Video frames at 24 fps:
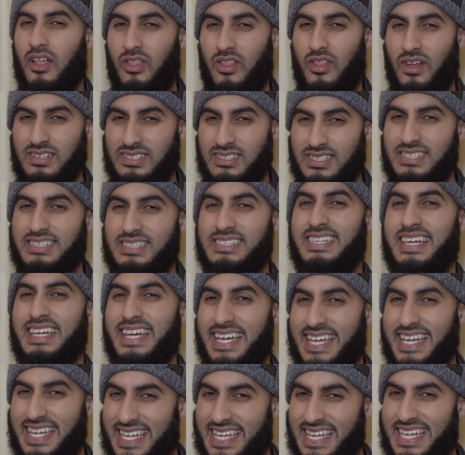Allah says, they're
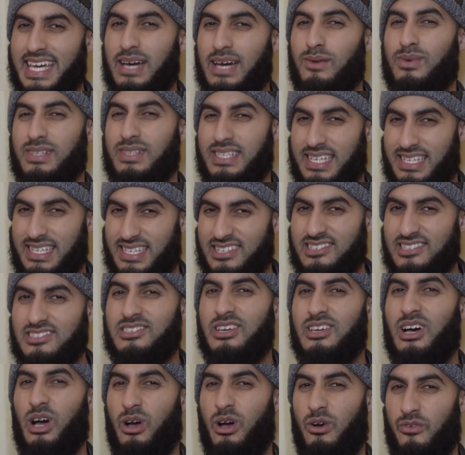going to get what they
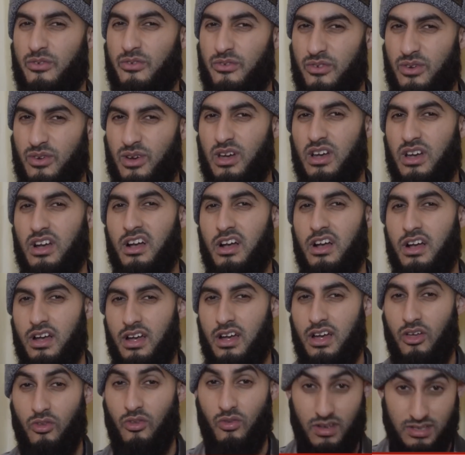deserve.
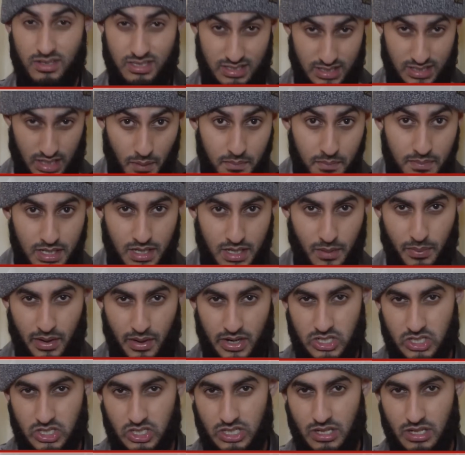Allah says, I'm going to
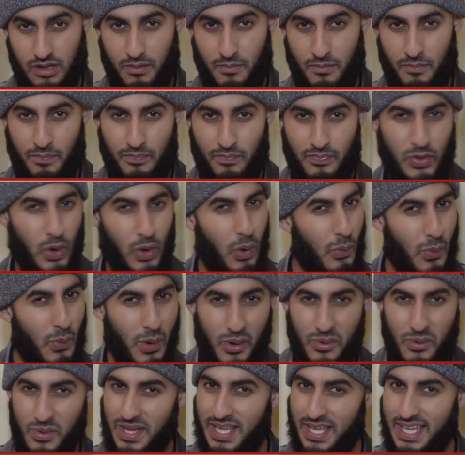punish them. Don't
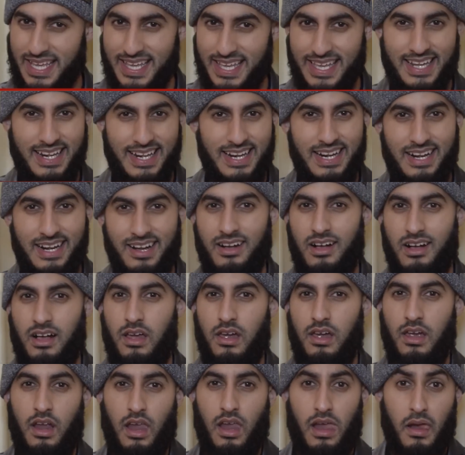worry.
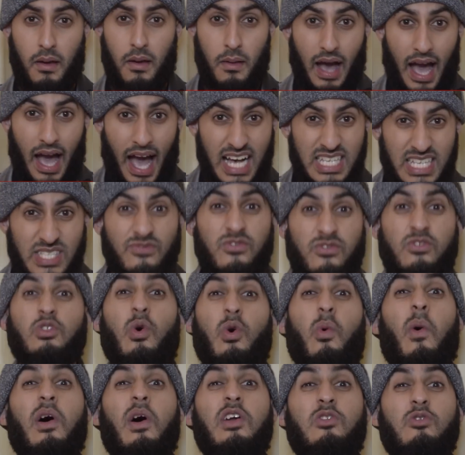As for the
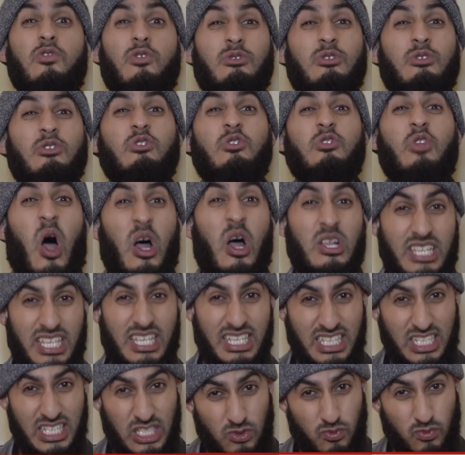one who
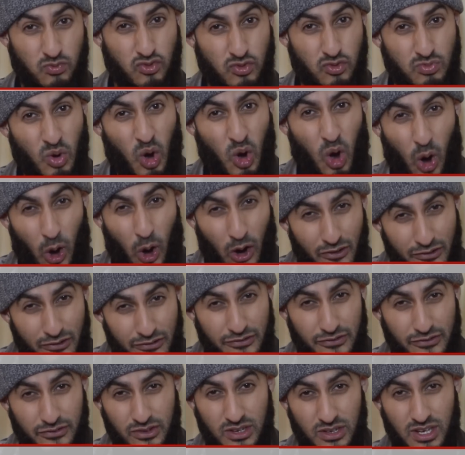started this rumor
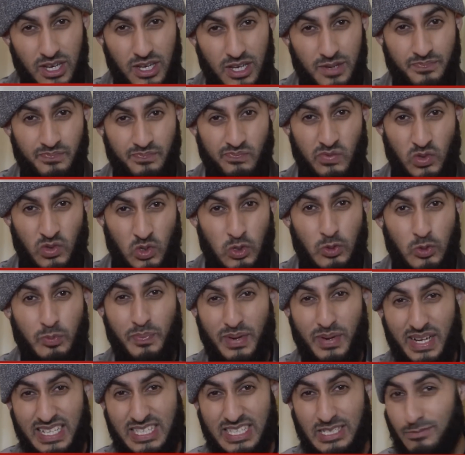off, who
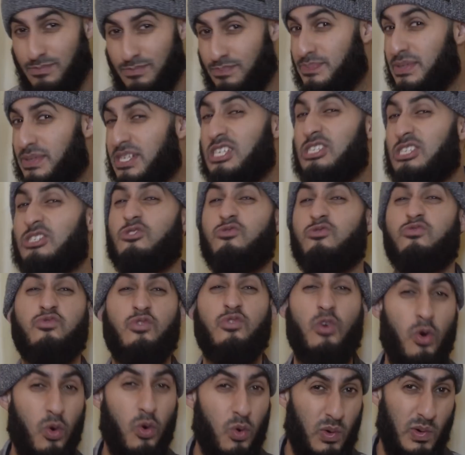played the biggest
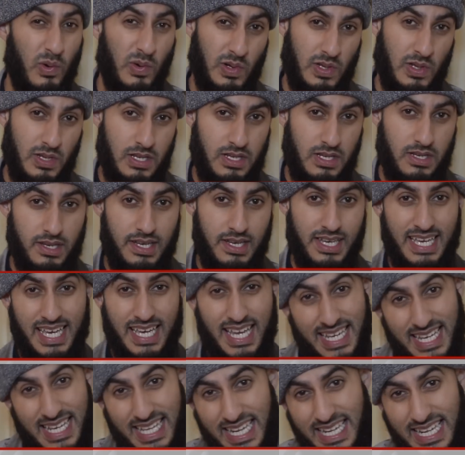role
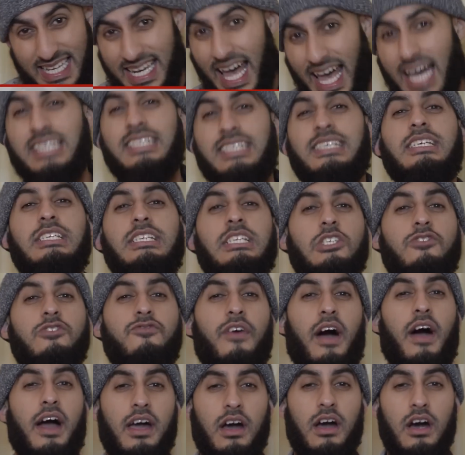and igniting this
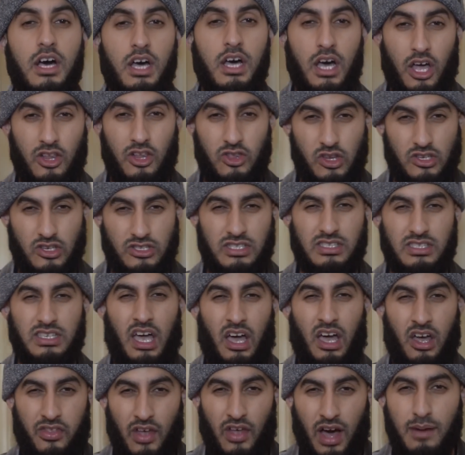fire, Allah says,
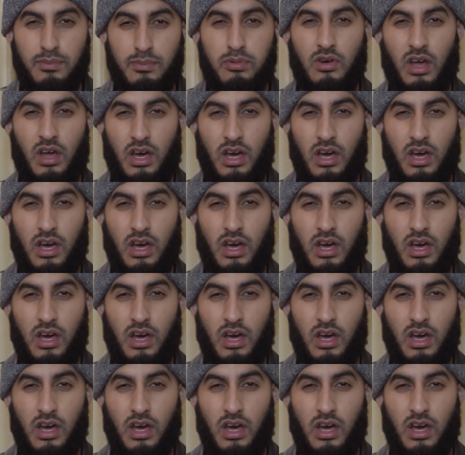"Adabun